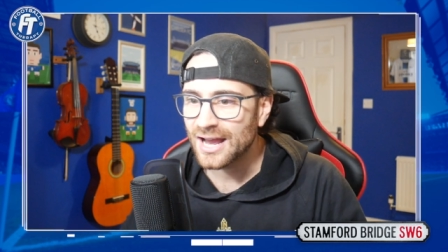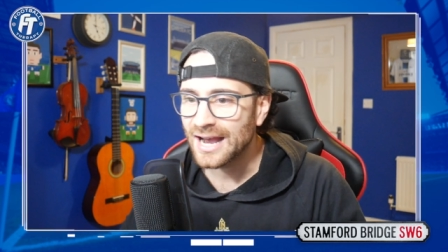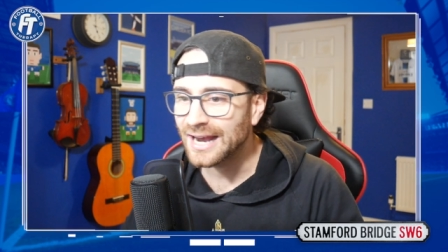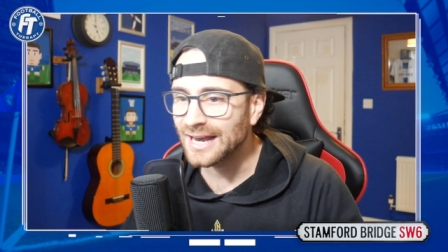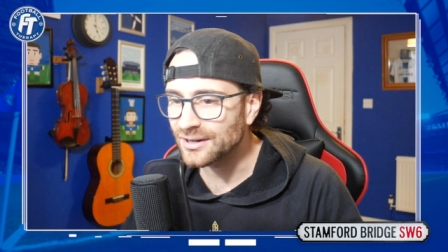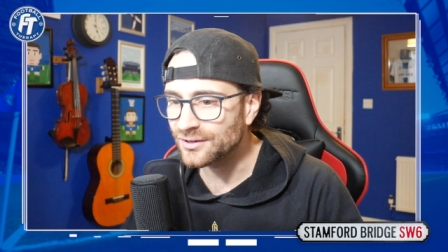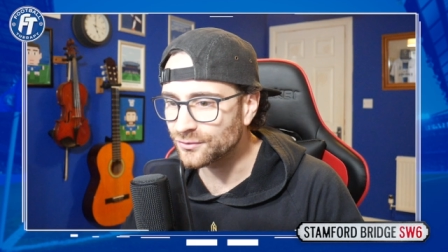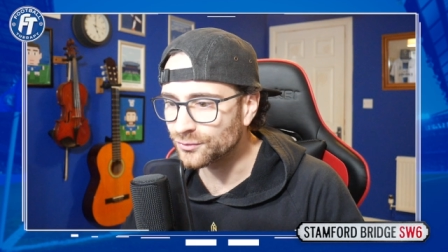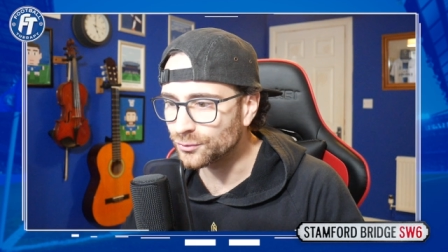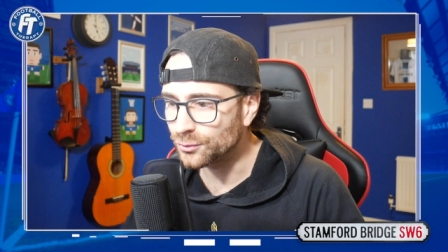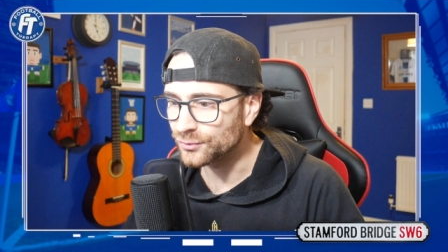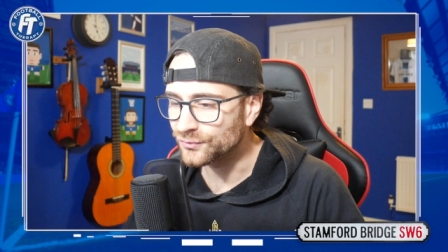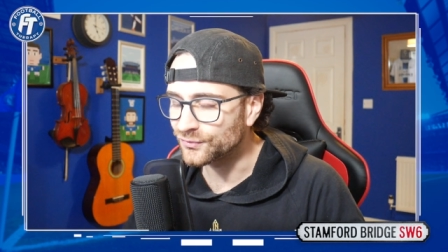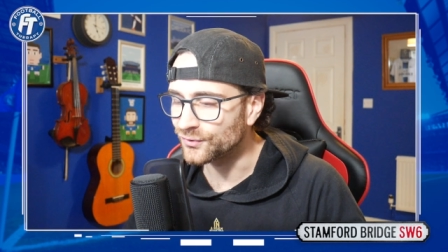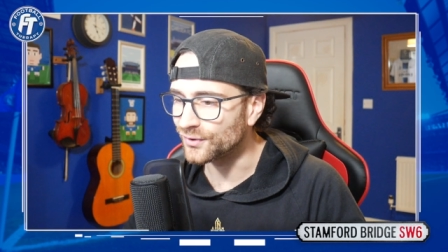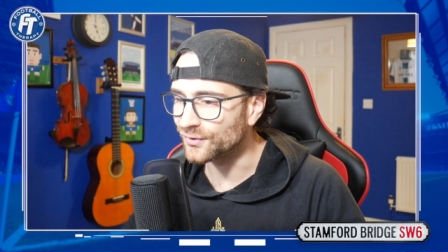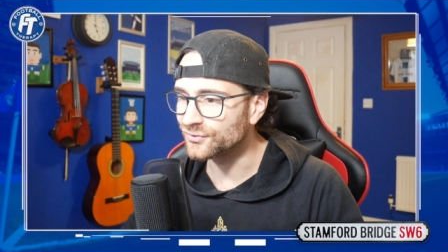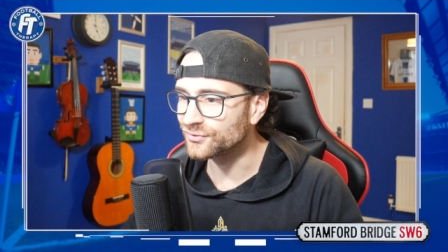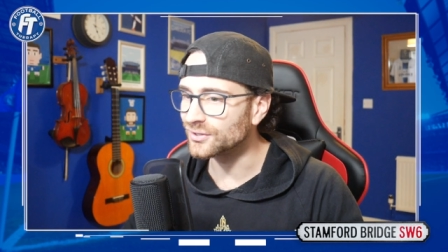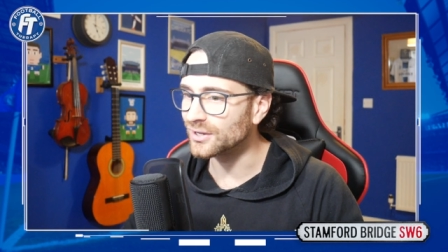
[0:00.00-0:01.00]
had it ruled
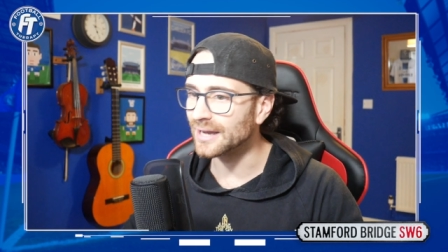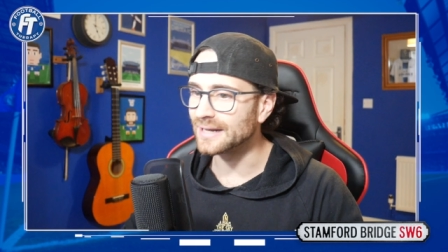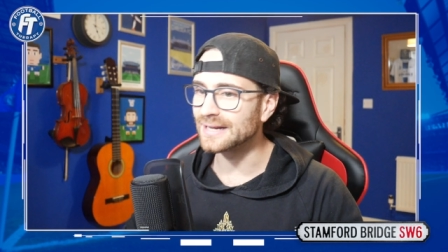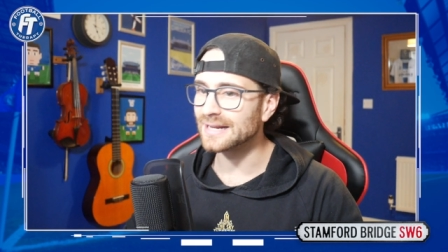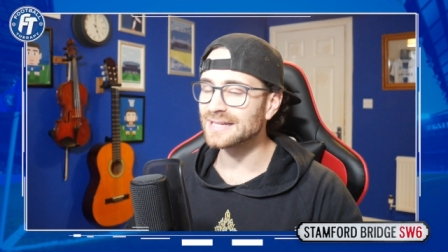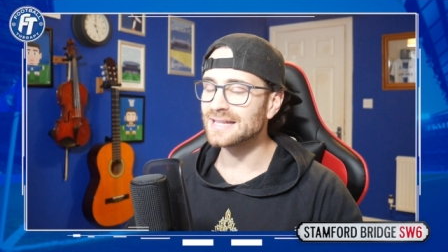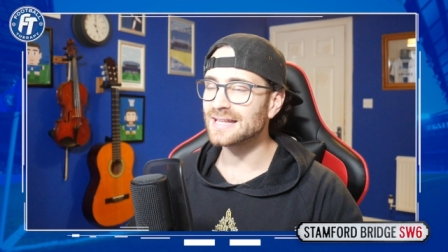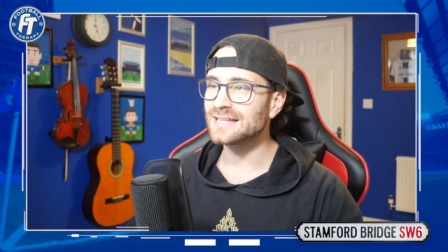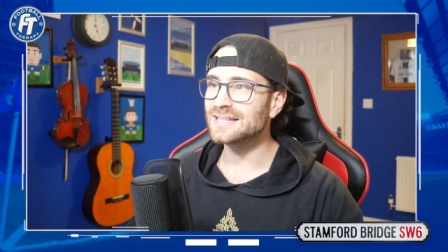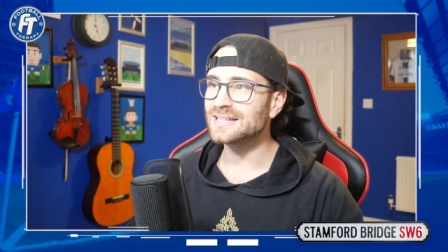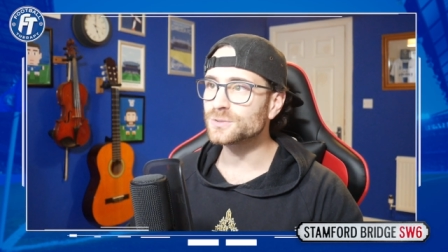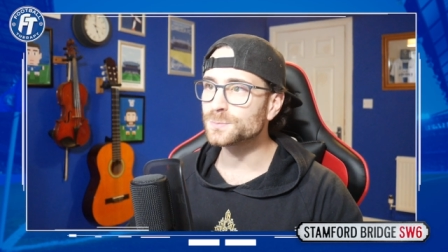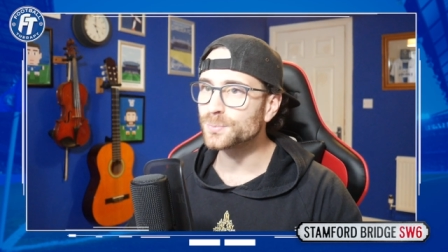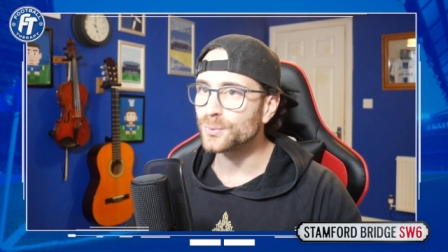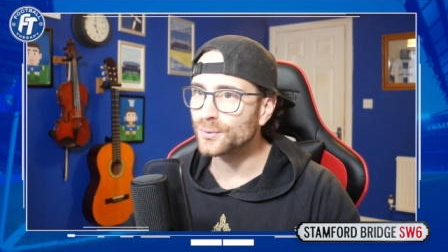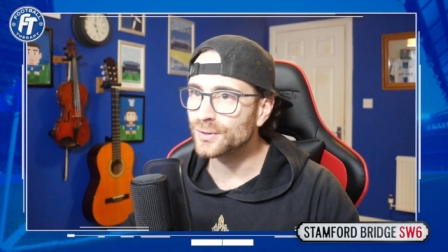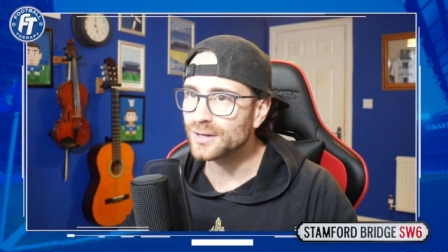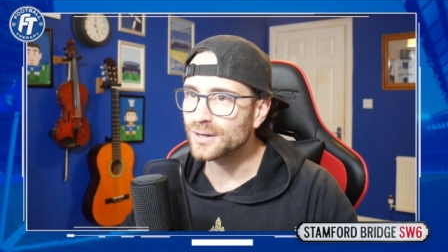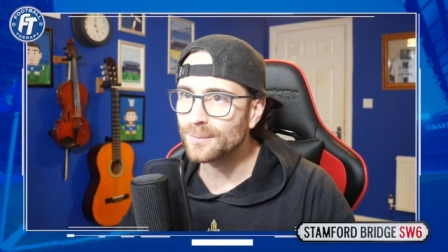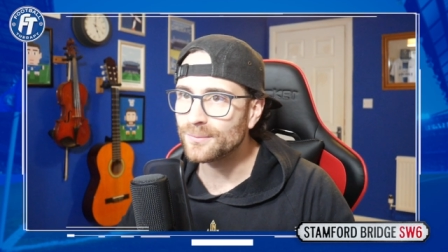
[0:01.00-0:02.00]
for offside, and at this
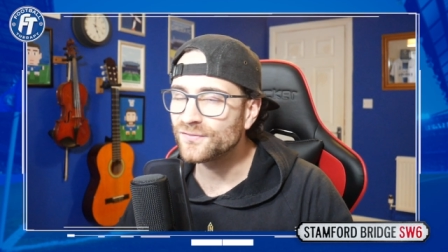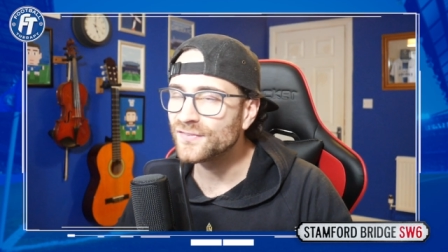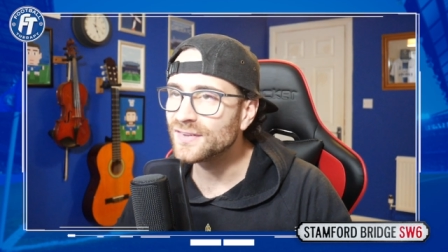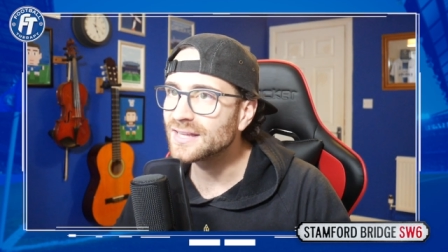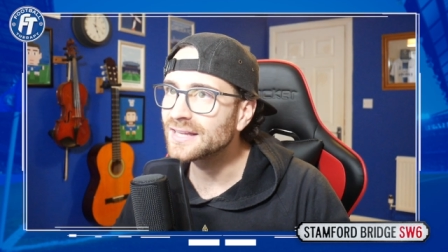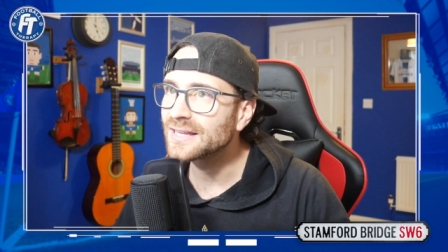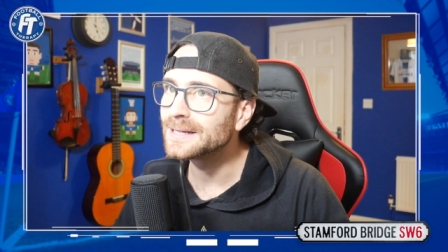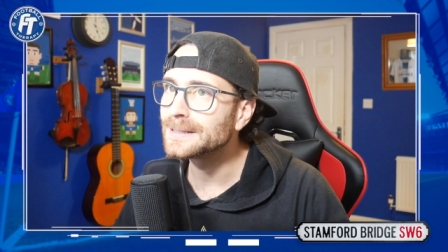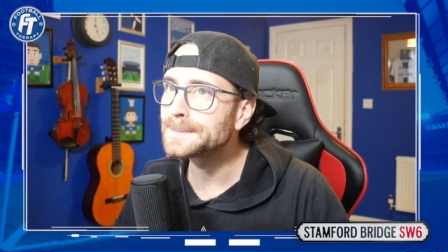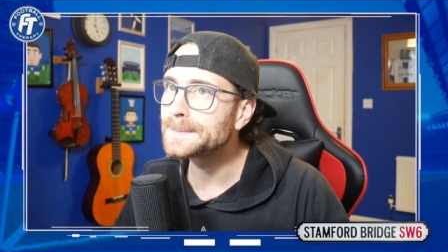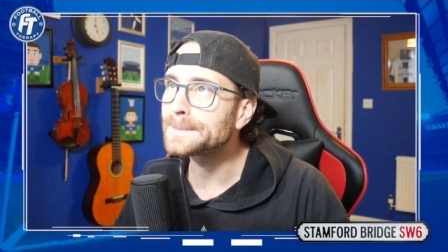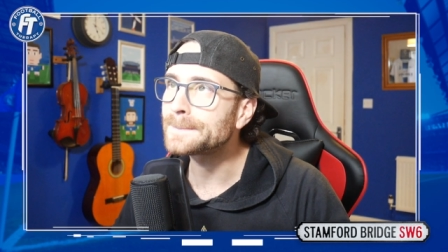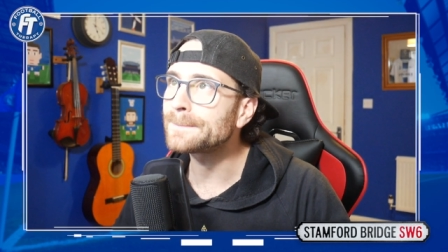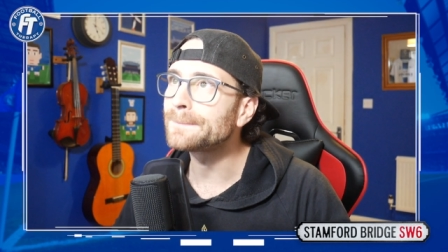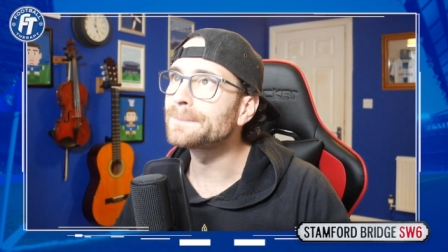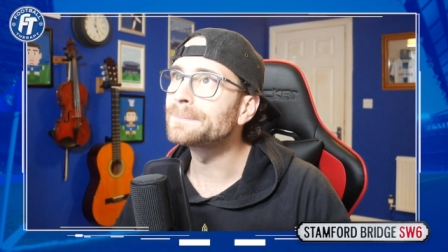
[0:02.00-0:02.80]
point I'm thinking,